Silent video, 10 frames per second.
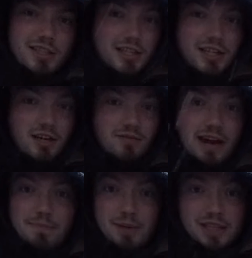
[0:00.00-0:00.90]
it's gonna
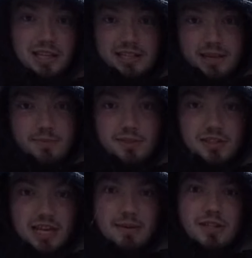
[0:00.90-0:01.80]
rip, but it's
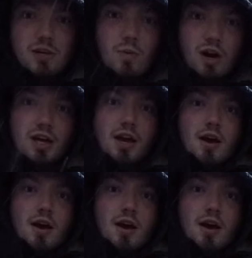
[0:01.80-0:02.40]
seeming to work